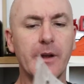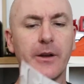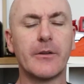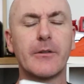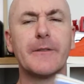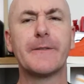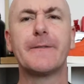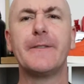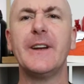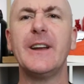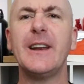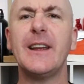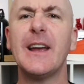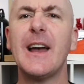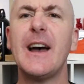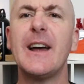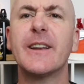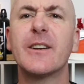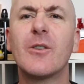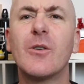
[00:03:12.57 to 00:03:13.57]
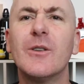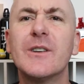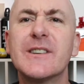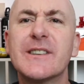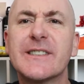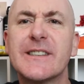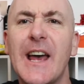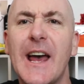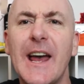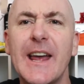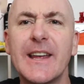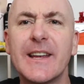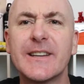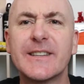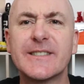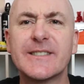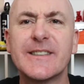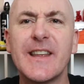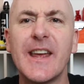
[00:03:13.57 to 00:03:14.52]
graffiti art. He kind of takes